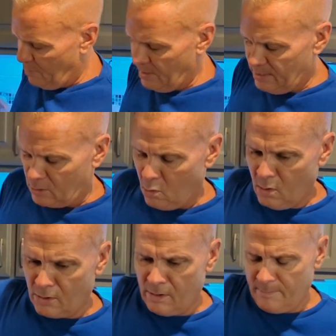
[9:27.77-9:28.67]
put it in a
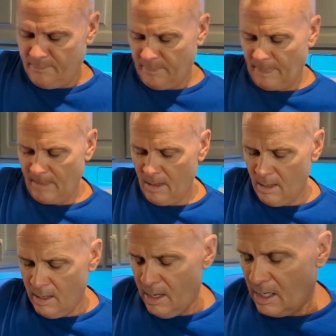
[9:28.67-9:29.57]
corner.
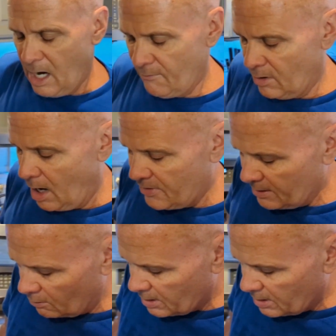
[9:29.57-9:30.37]
I think I'll